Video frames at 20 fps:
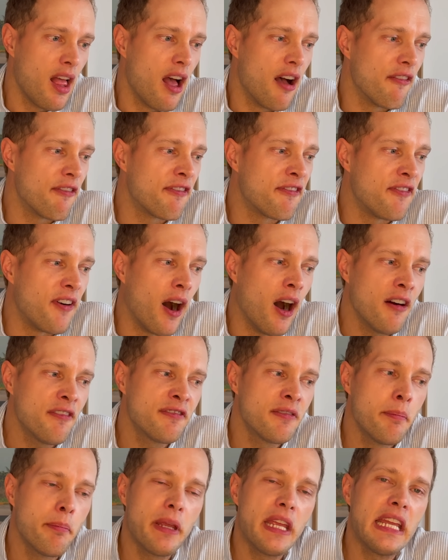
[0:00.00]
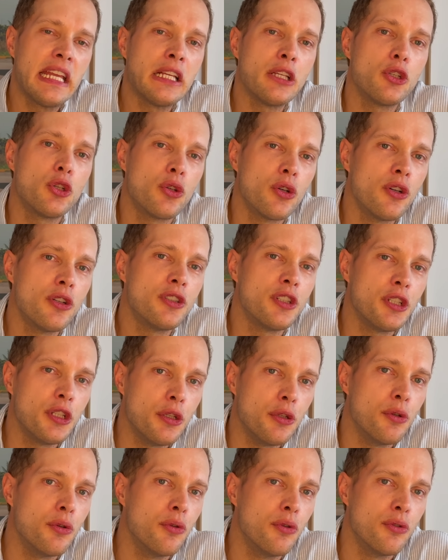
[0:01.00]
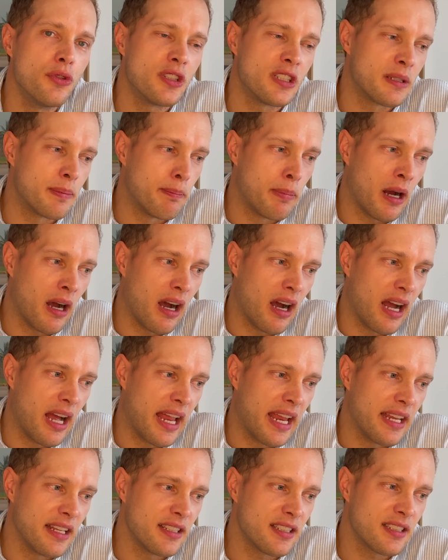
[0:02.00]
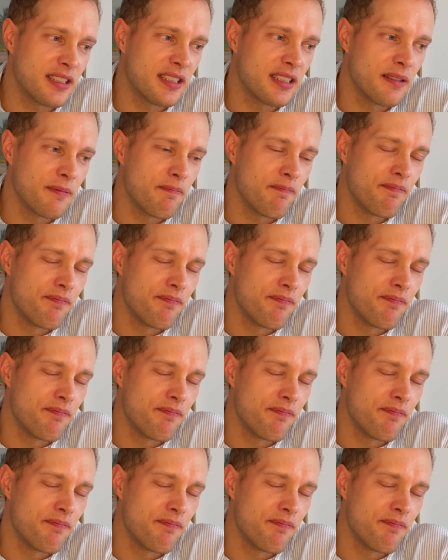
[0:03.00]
far from being good used buys,